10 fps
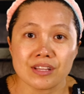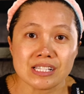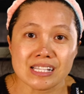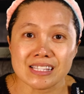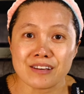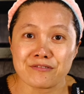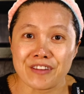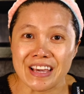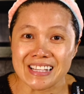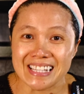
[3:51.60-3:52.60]
this is the
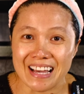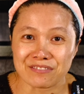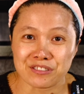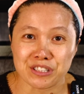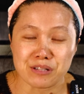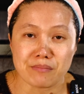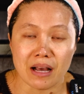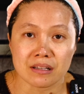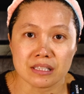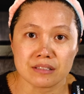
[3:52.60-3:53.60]
face after the
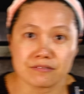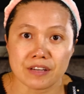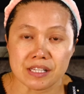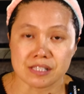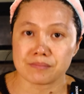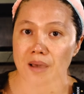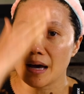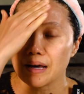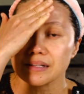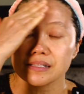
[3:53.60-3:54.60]
makgeolli face
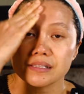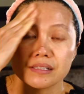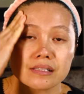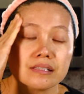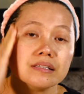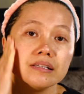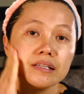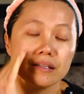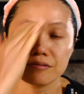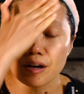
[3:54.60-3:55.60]
mask.
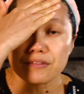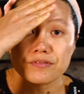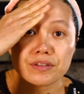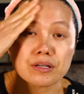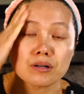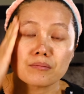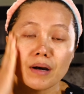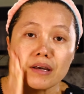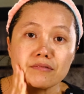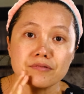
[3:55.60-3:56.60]
If I feel
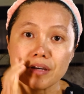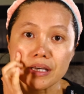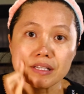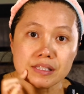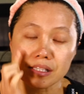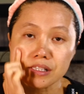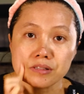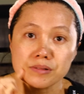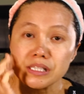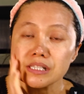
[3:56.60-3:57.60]
my face, it's
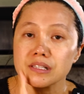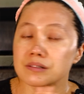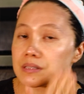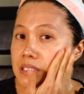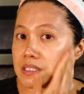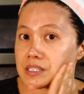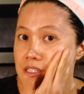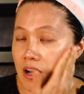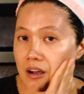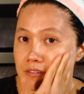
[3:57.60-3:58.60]
really
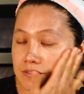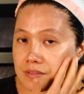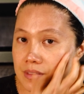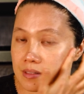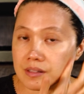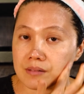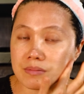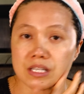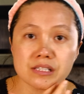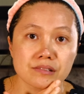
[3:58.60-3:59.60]
soft, I think
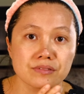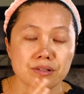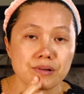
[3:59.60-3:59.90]
because of the